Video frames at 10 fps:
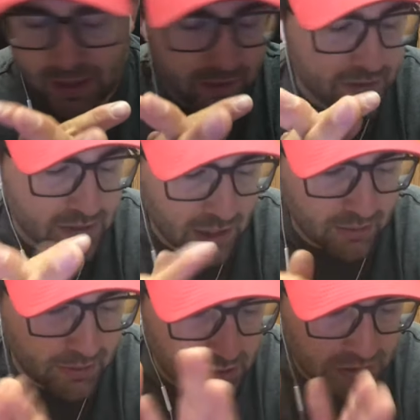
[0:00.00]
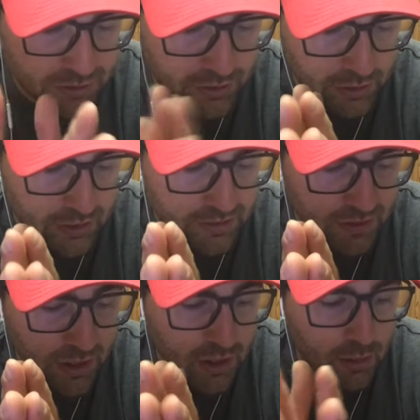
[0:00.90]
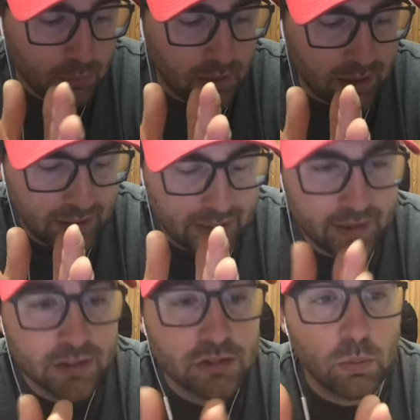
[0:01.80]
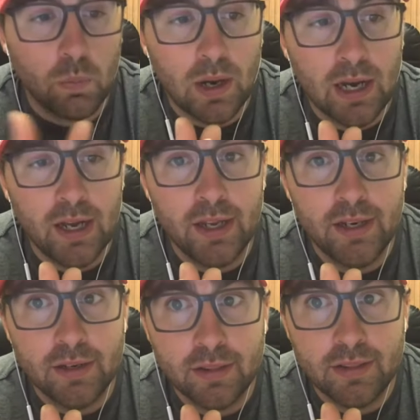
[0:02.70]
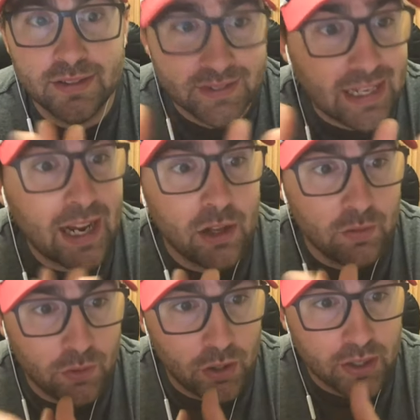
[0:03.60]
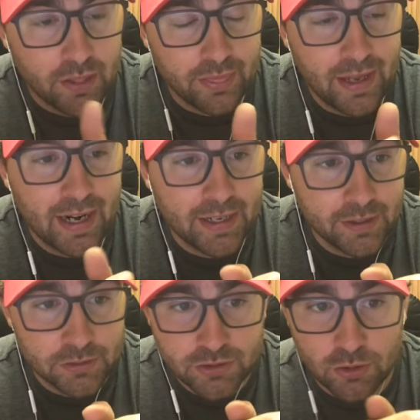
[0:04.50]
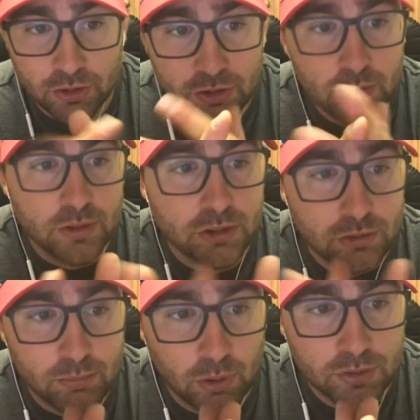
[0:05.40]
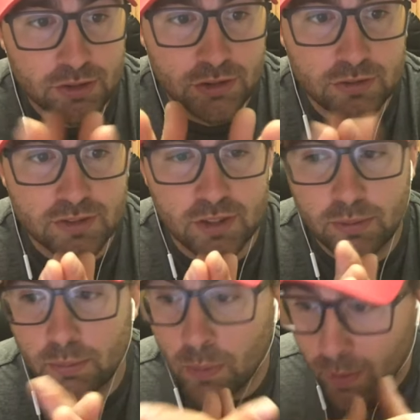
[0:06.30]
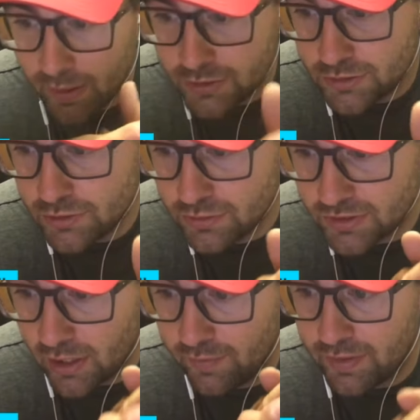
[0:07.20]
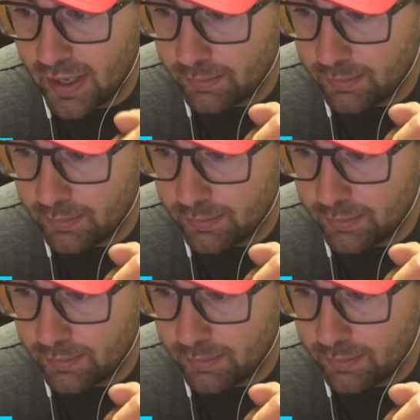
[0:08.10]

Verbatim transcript: week. I already talked about changing the hooks, but here's why the style of hook that I use. So the do it molds juice juice of the